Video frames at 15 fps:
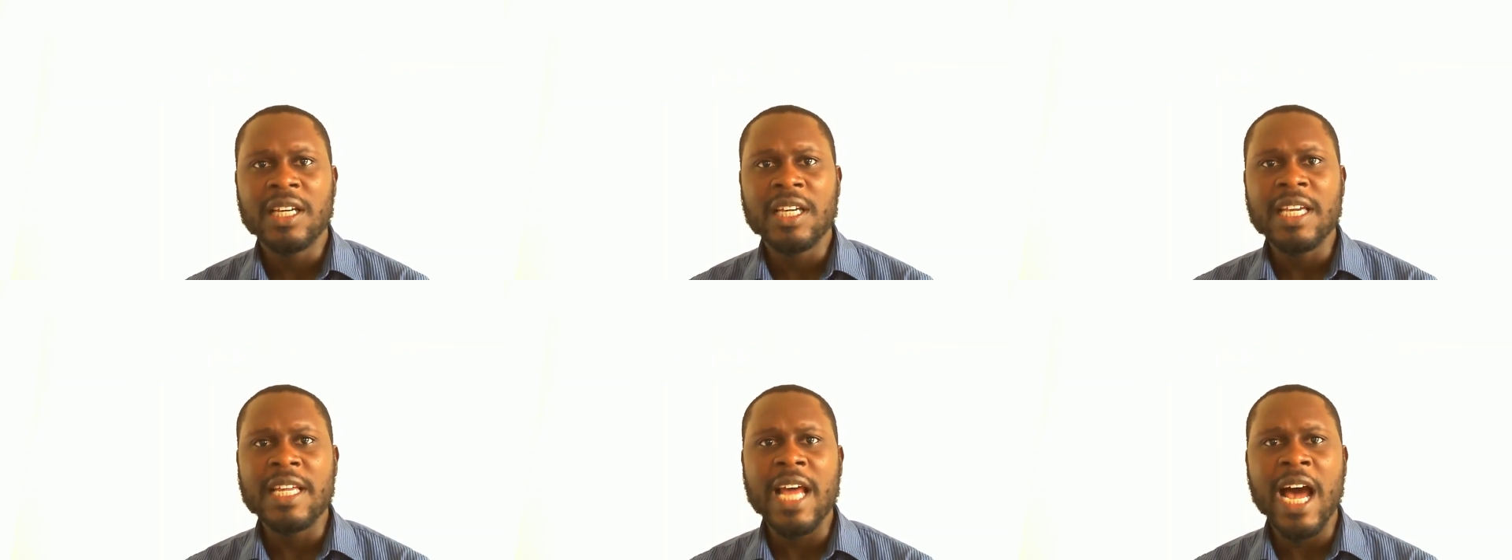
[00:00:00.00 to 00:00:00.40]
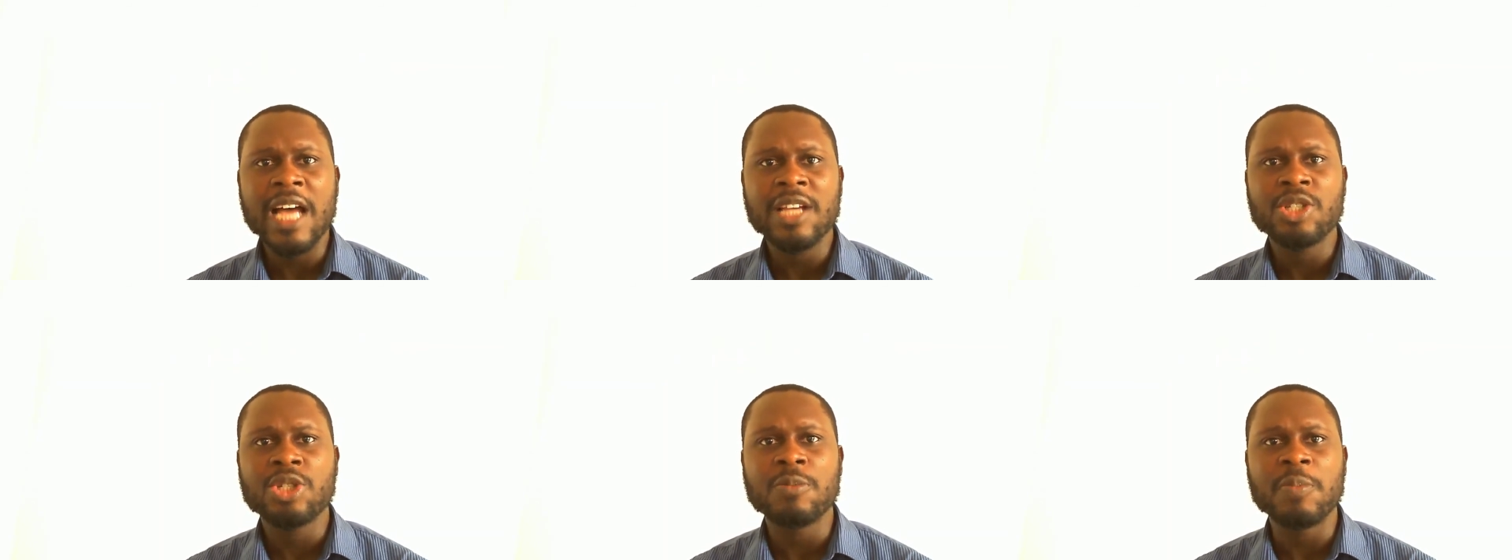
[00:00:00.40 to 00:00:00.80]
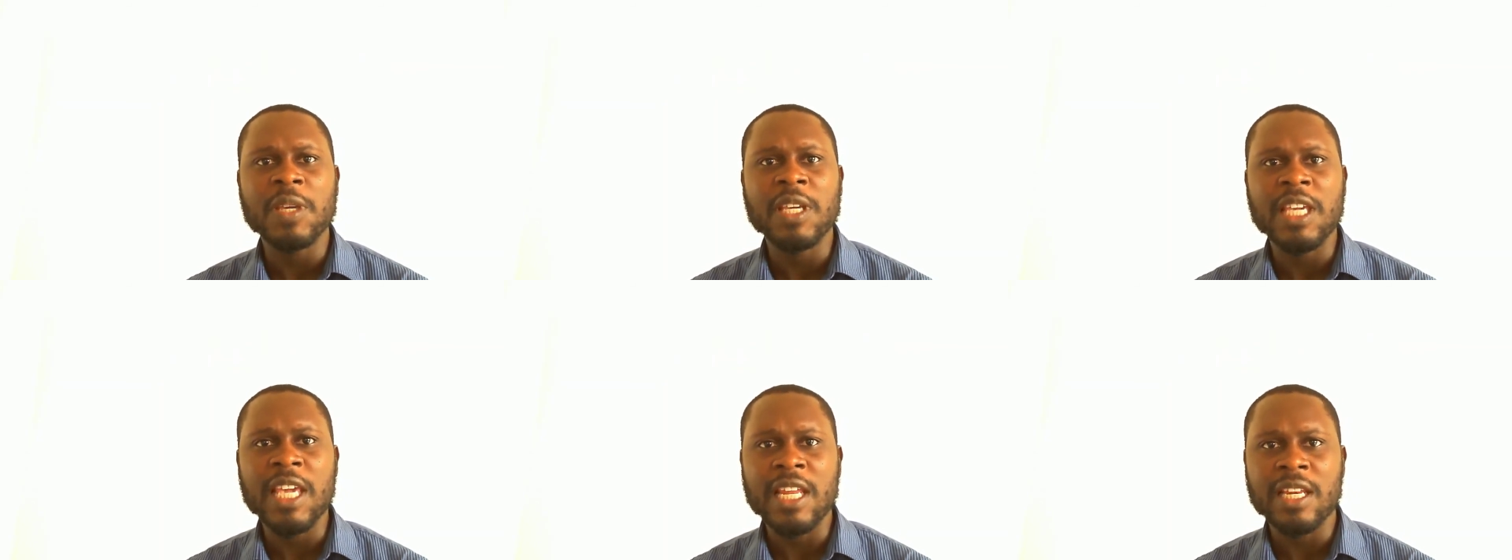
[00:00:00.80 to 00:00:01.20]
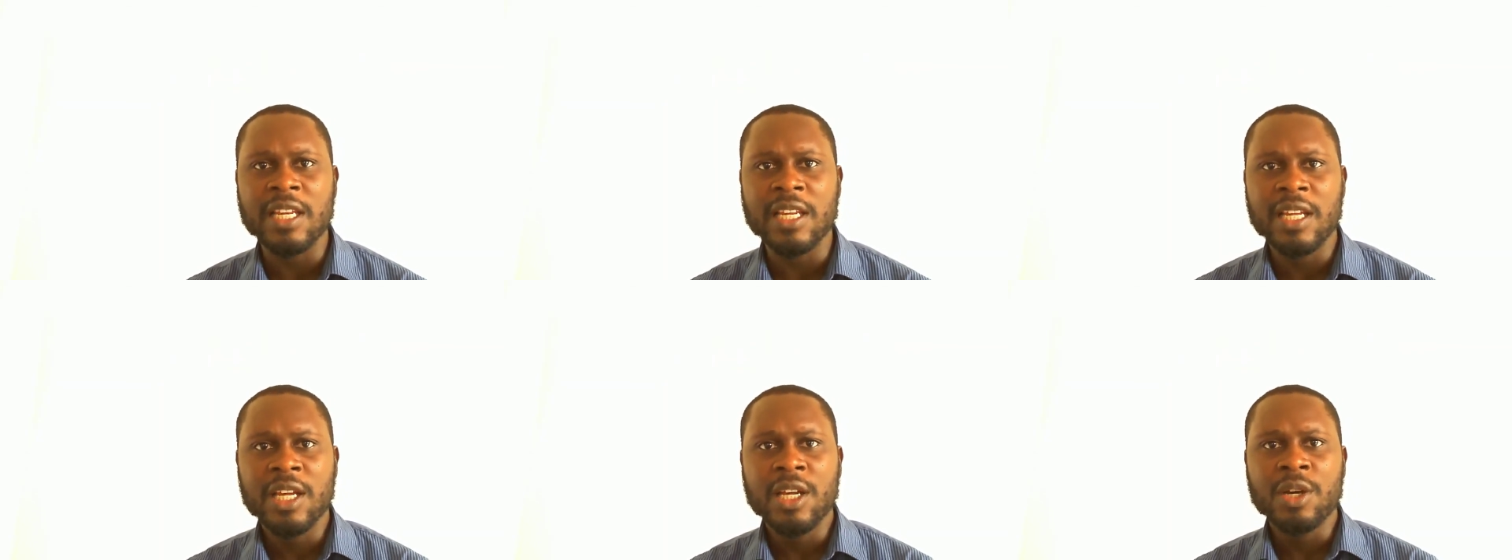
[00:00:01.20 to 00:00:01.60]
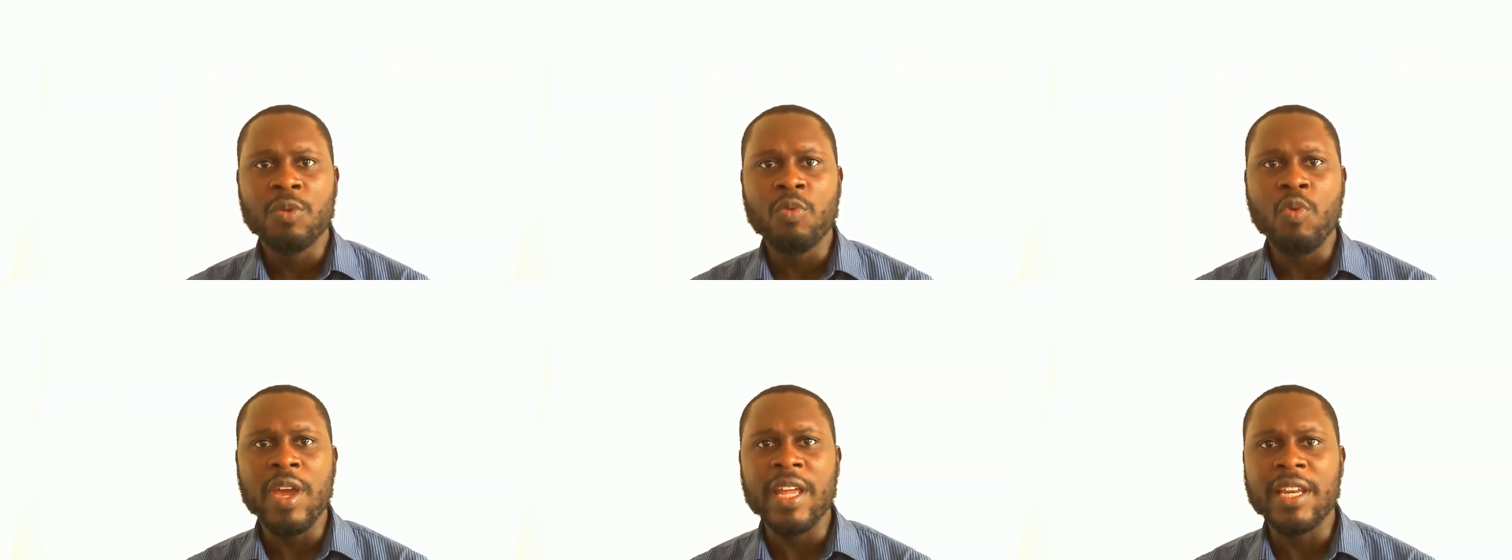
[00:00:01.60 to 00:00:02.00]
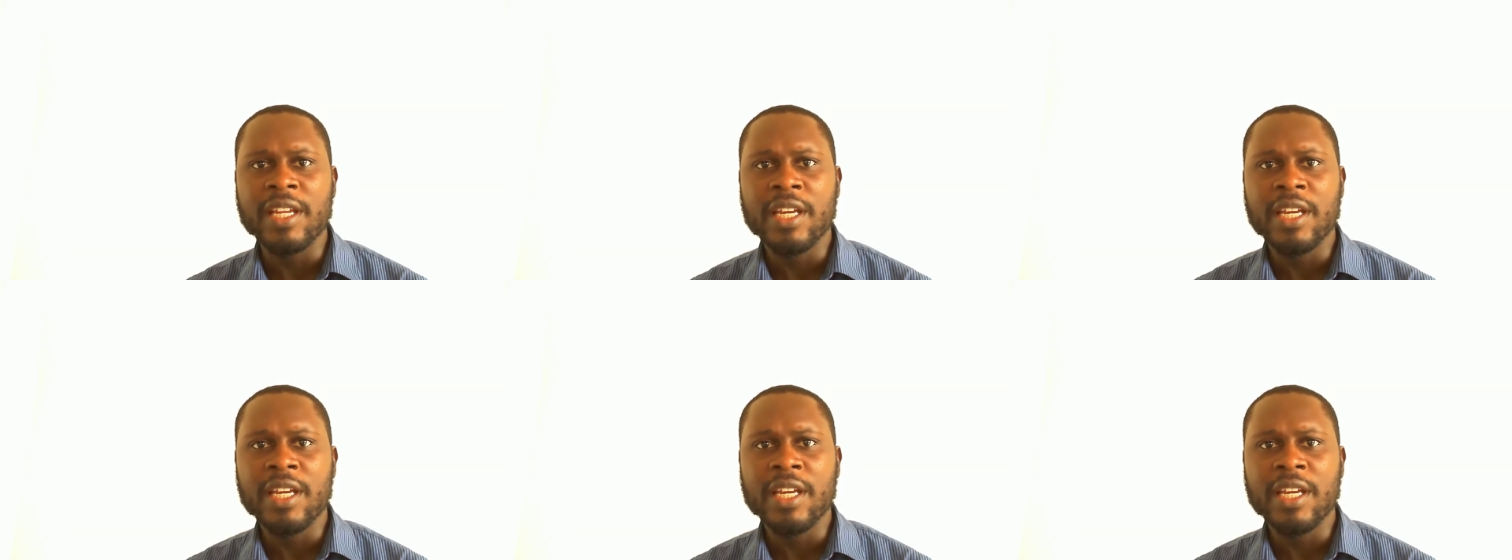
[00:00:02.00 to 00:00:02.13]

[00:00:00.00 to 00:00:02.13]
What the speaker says: it has to begin with